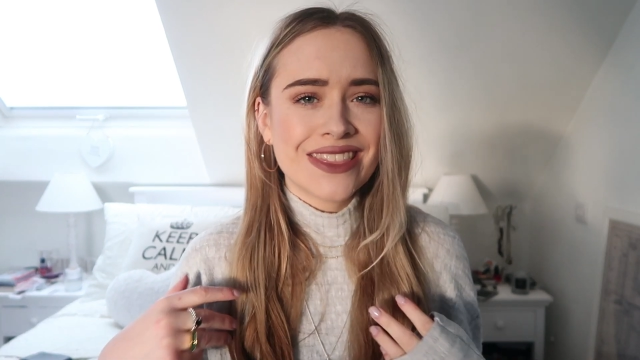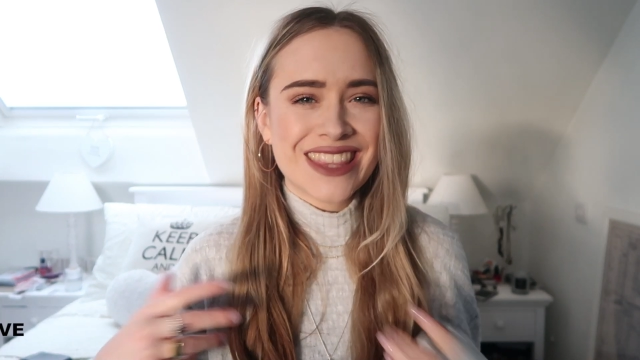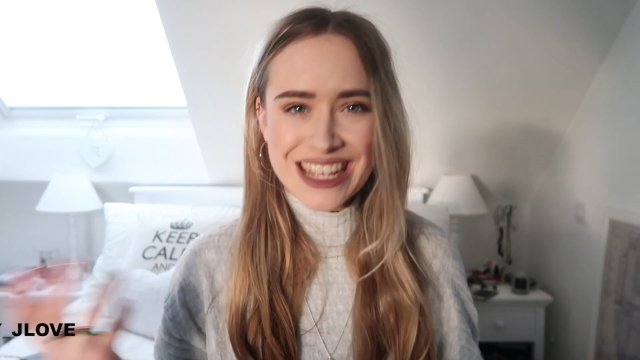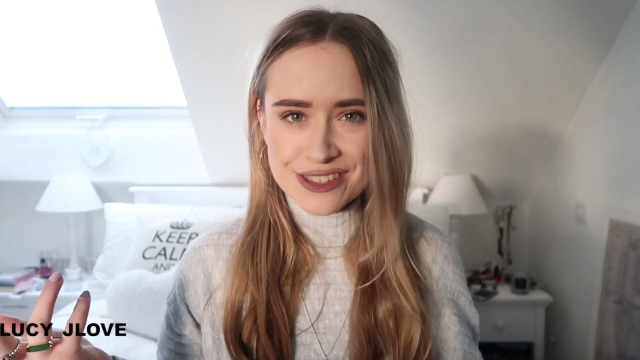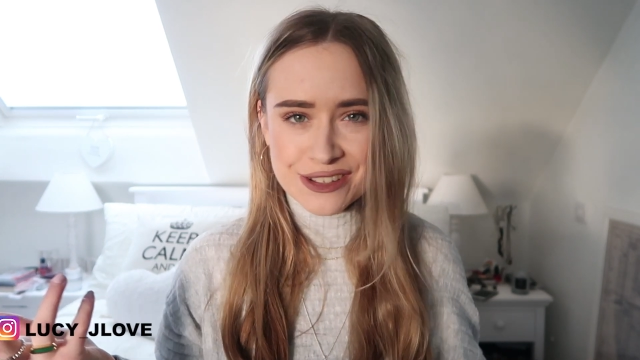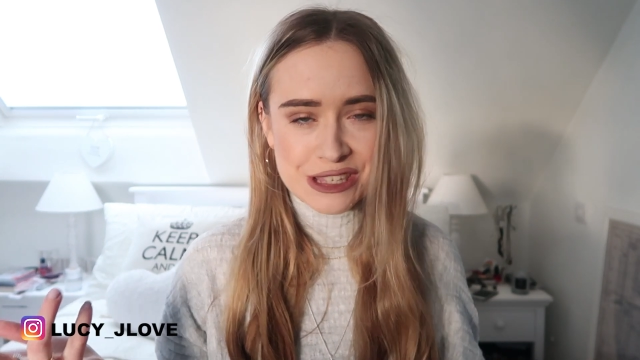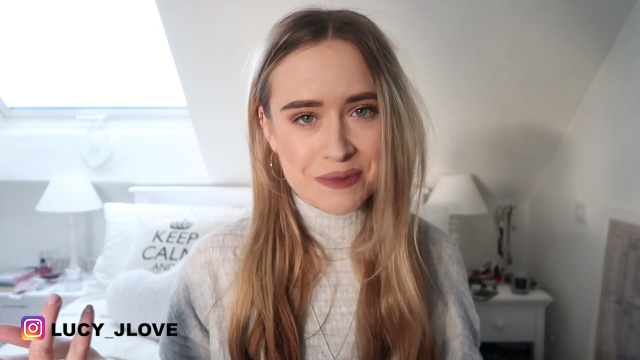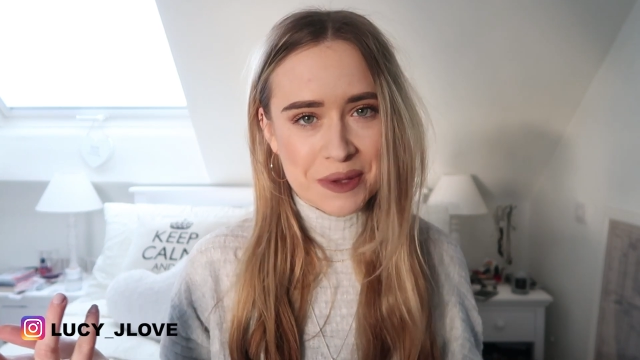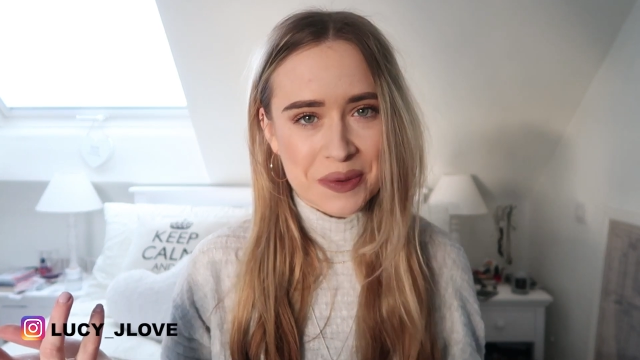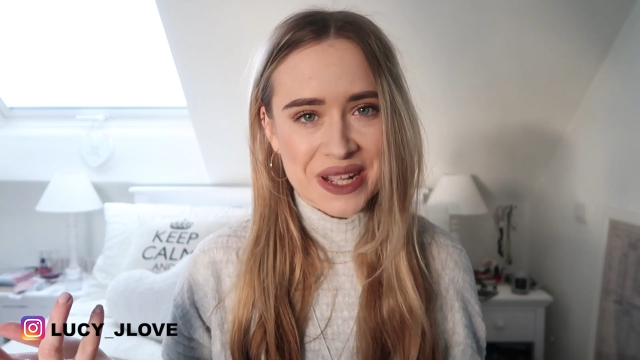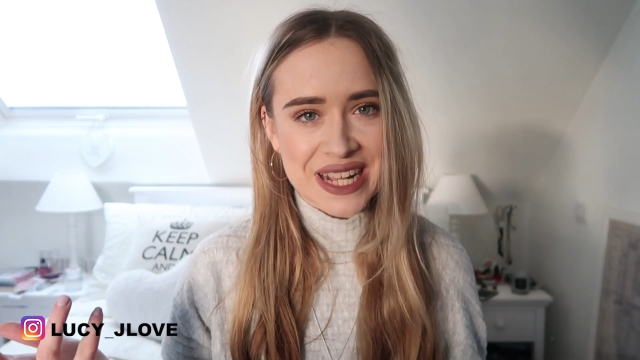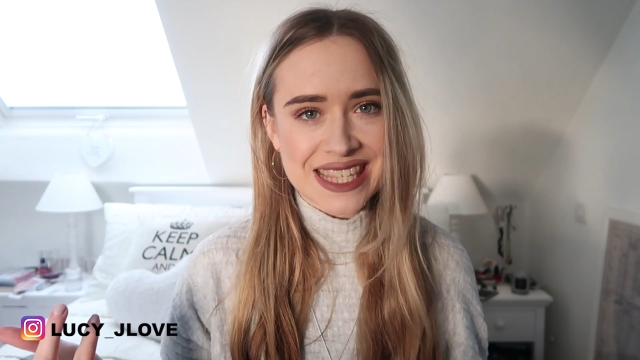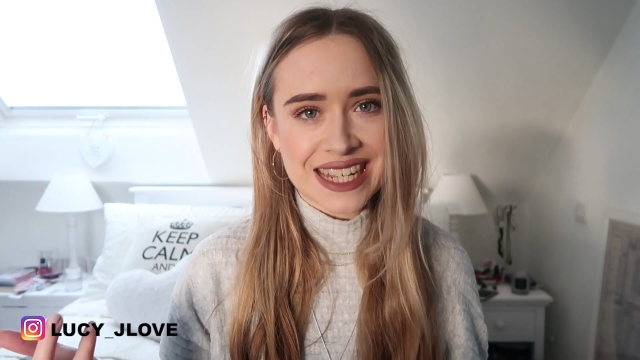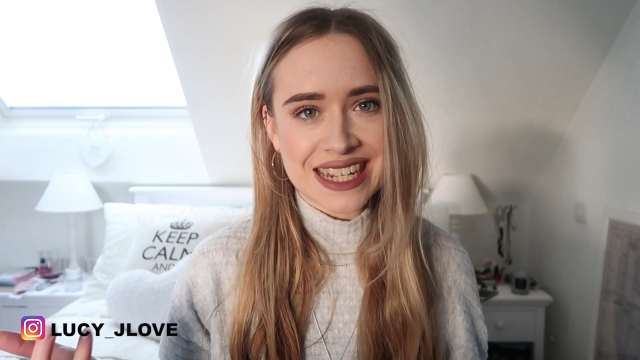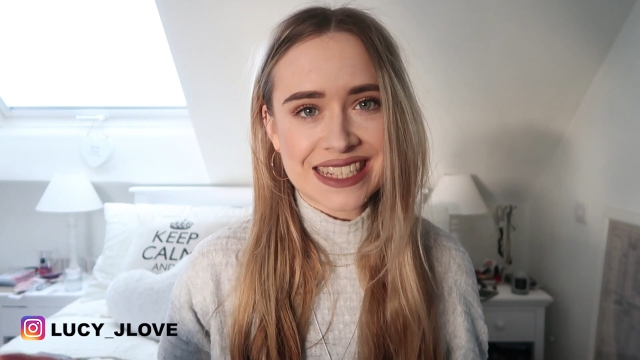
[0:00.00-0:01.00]
This feels a bit
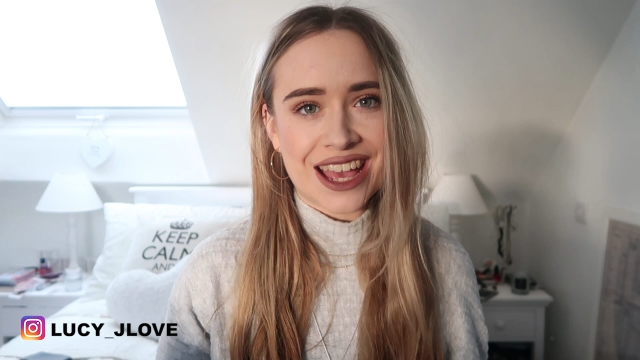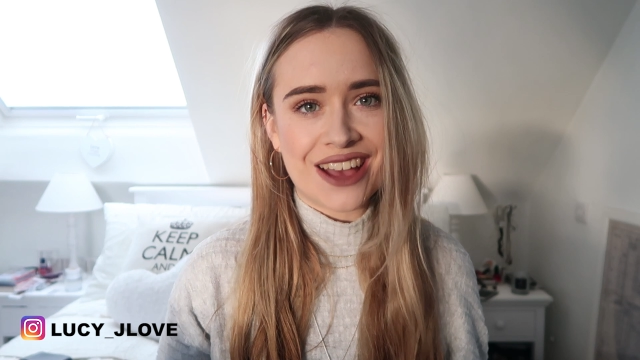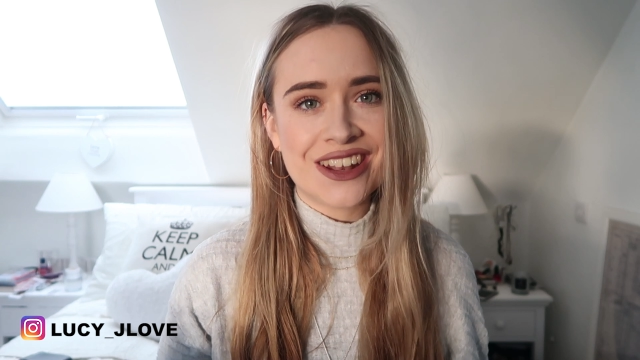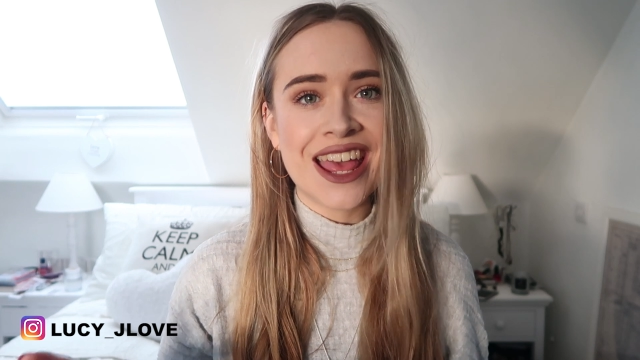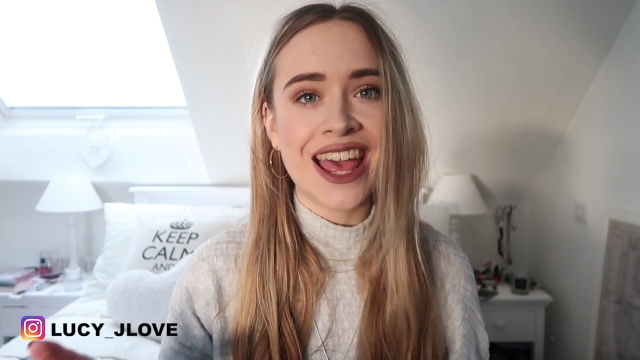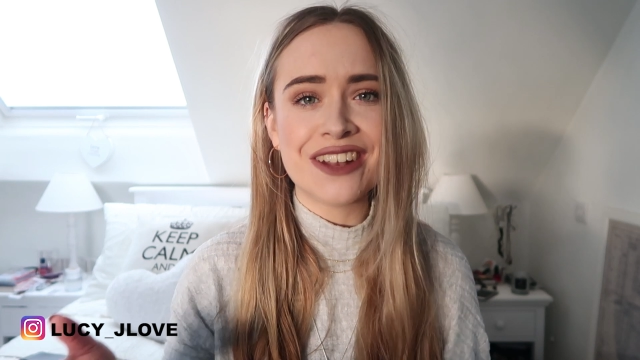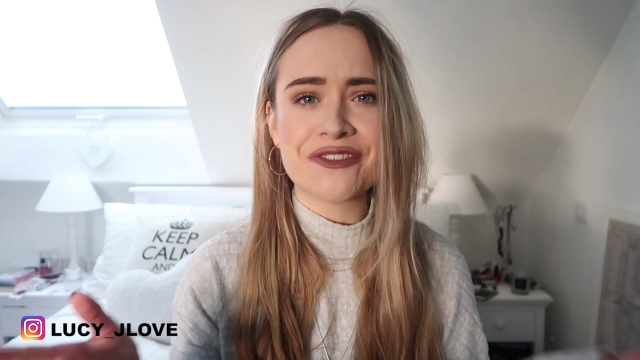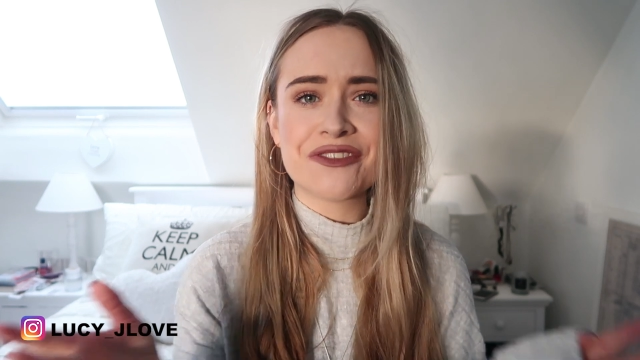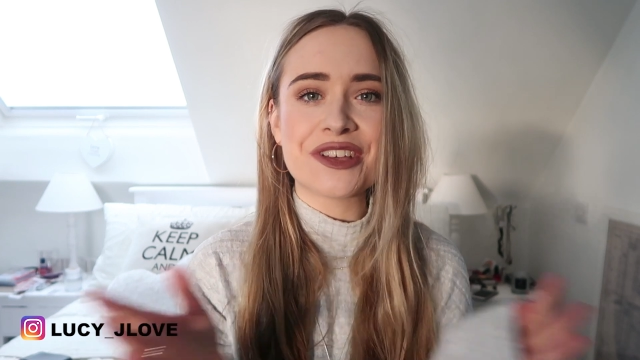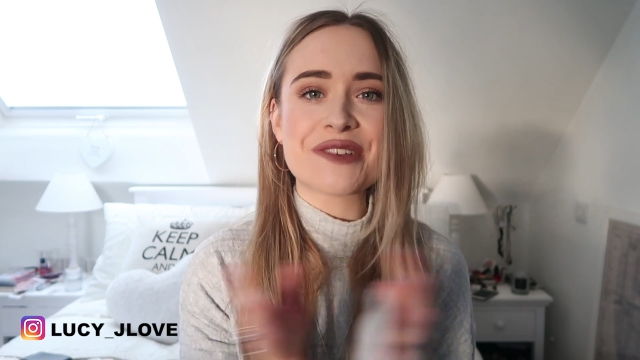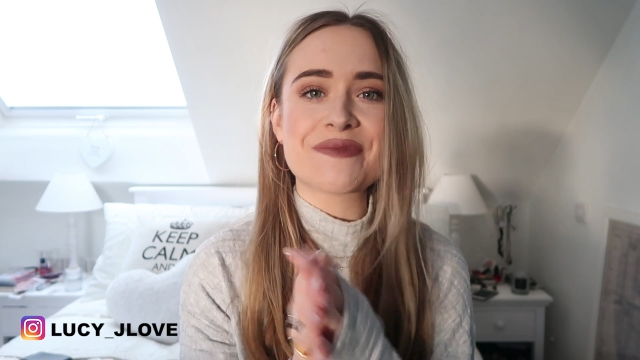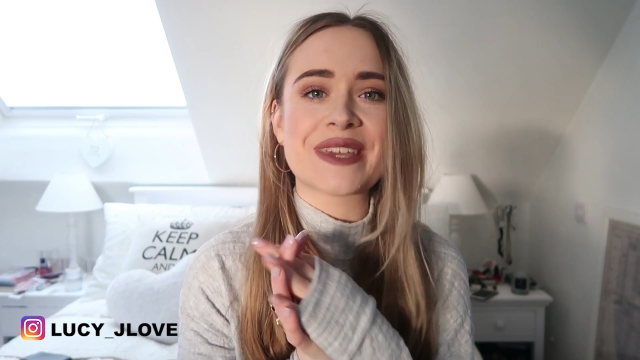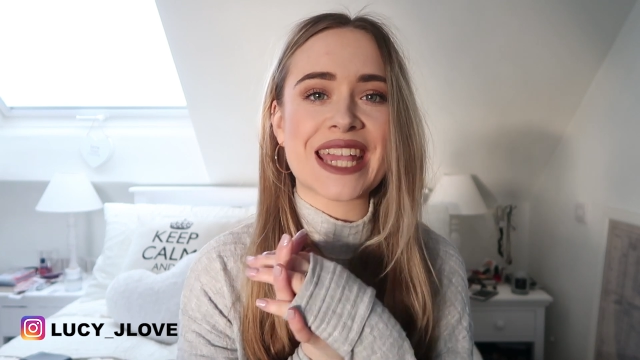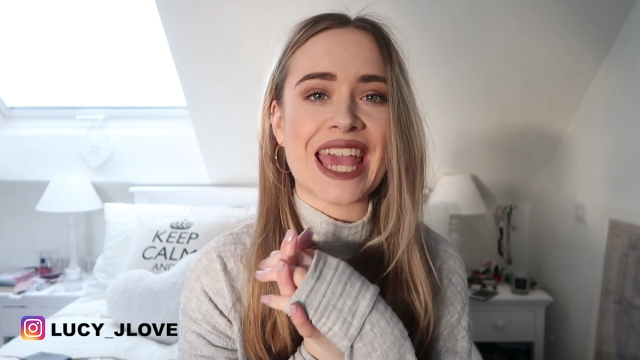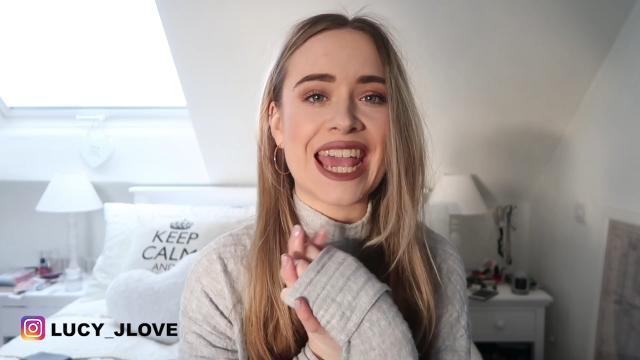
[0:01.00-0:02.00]
weird sitting down and
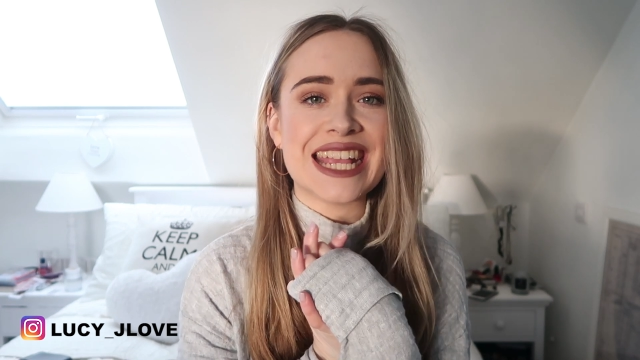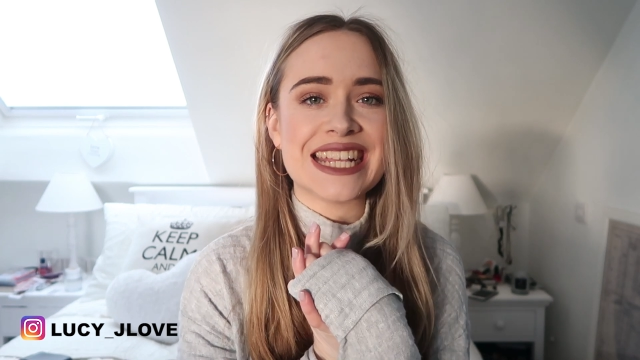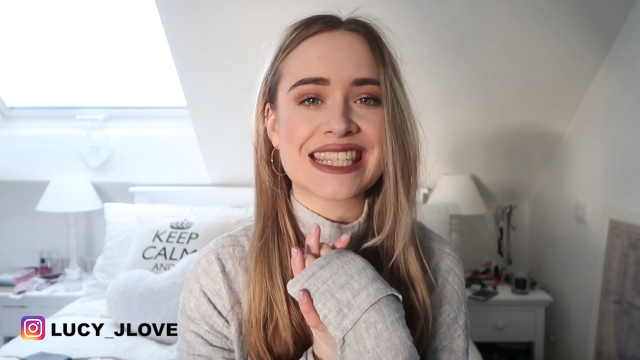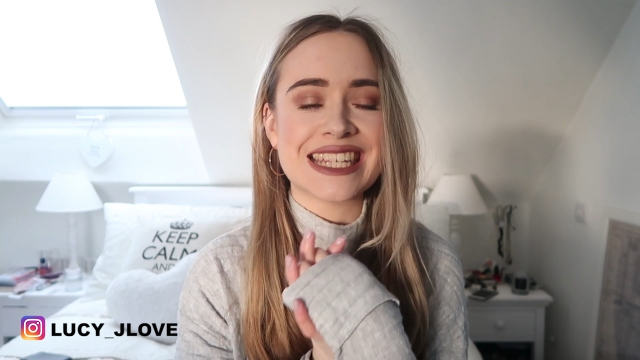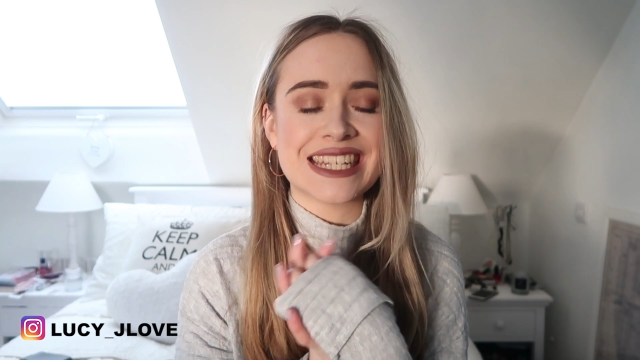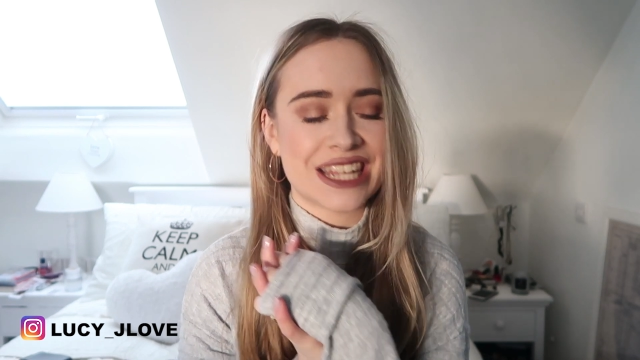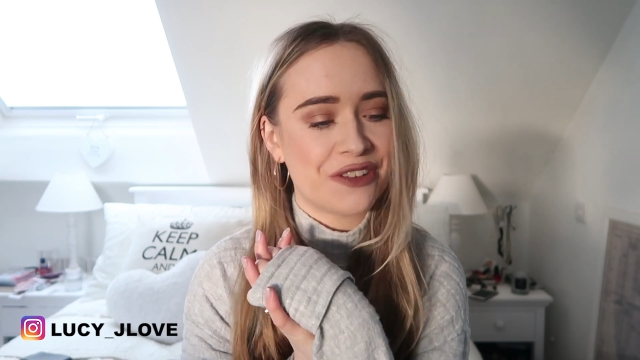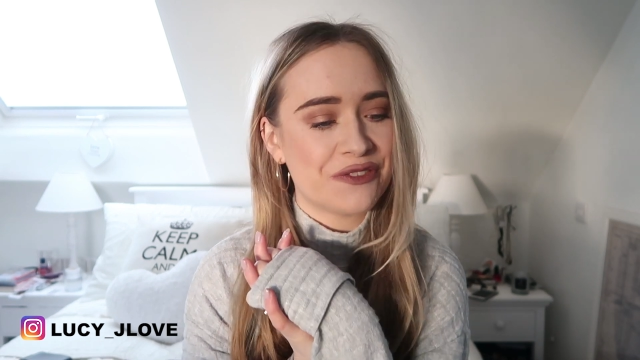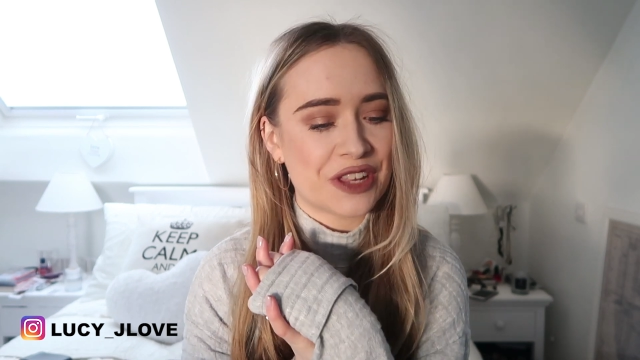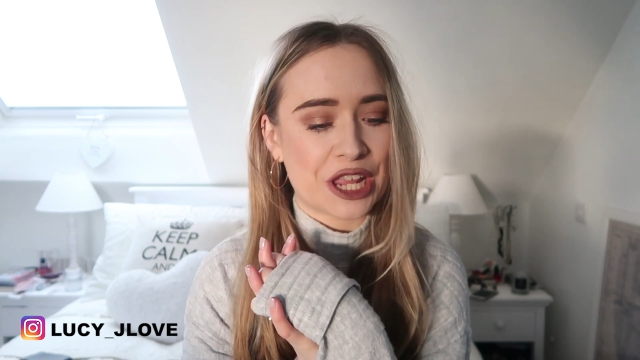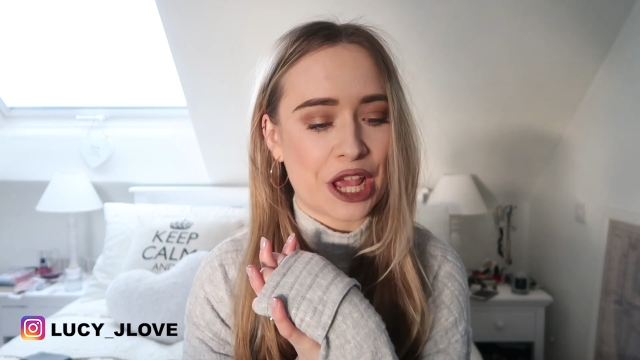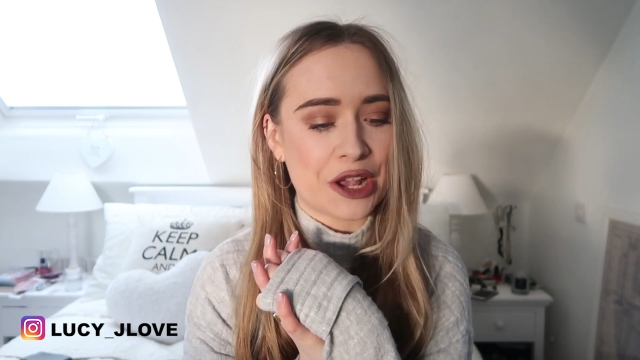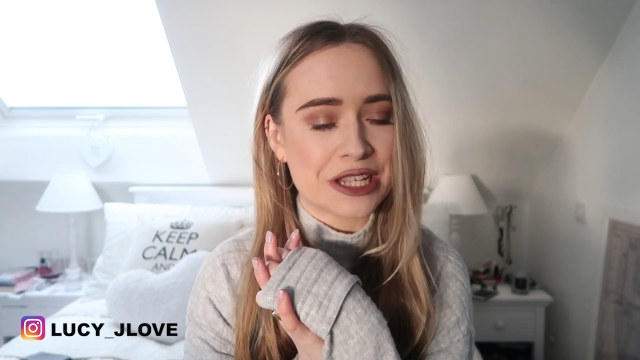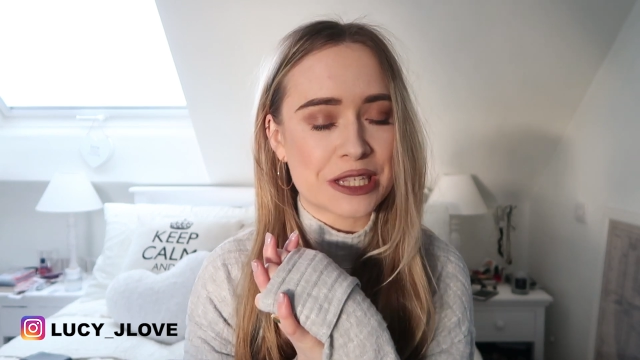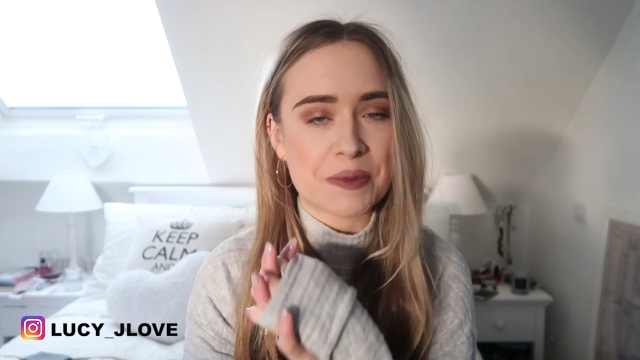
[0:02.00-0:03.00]
filming a sit down video,